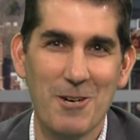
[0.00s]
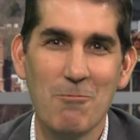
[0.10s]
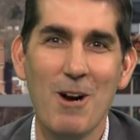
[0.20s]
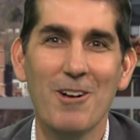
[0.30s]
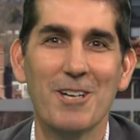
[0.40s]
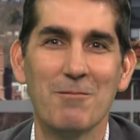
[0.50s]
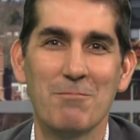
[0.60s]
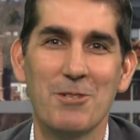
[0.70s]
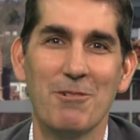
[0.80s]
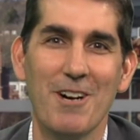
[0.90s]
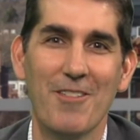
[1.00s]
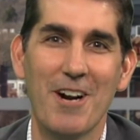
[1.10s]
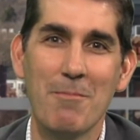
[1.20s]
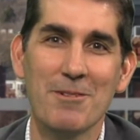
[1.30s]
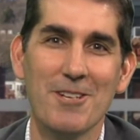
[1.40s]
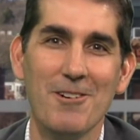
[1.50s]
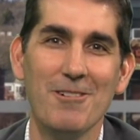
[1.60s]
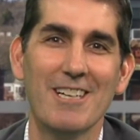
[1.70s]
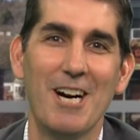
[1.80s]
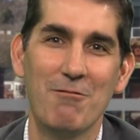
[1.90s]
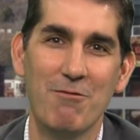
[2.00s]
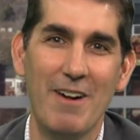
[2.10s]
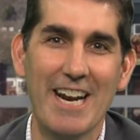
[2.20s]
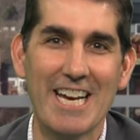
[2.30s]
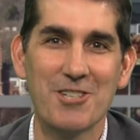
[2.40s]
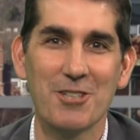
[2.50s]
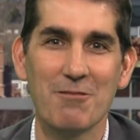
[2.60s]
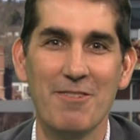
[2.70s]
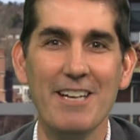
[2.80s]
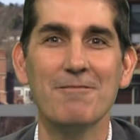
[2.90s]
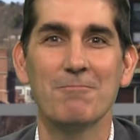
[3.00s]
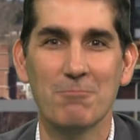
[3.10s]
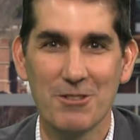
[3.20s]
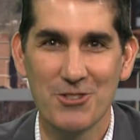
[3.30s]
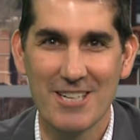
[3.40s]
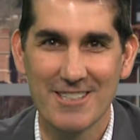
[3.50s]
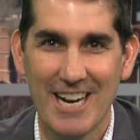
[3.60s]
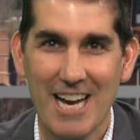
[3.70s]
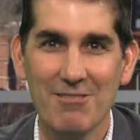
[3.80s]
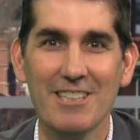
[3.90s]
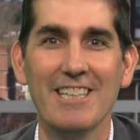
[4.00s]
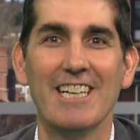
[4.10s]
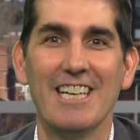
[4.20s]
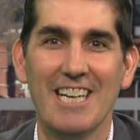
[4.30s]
and welcome to another episode of Financially Fit with Jason Haviland.